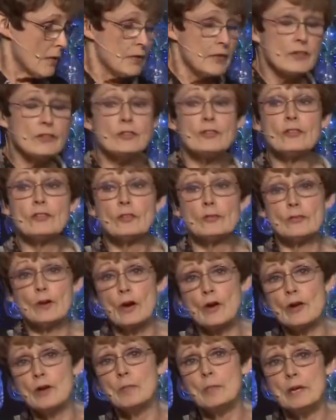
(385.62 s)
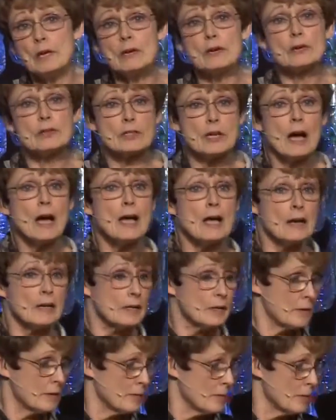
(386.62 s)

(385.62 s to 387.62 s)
this is a very meager diet.